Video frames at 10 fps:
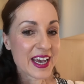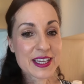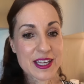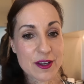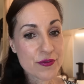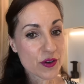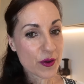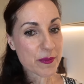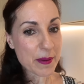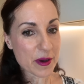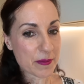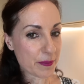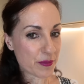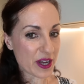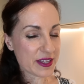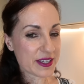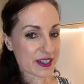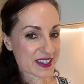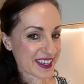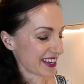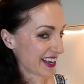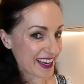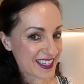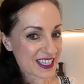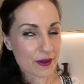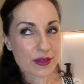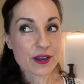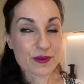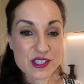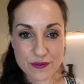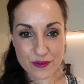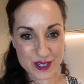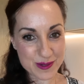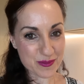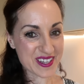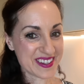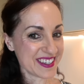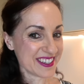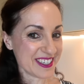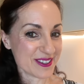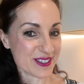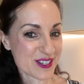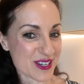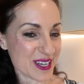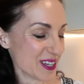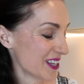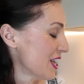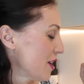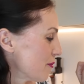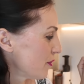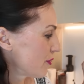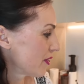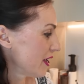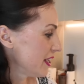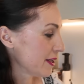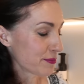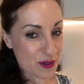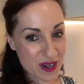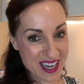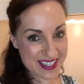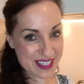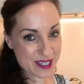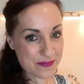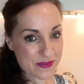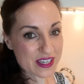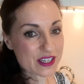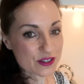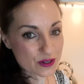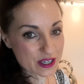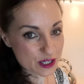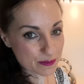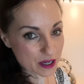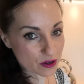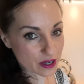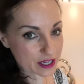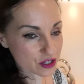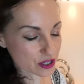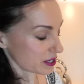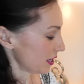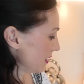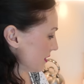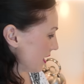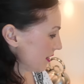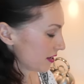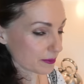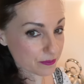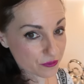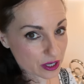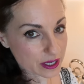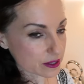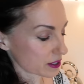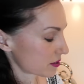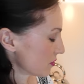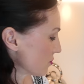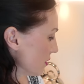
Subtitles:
And if you remember my brand deal that I had, I think it was the first brand deal here on this channel with Adaptolatte. So here's my collection and I am really addicted to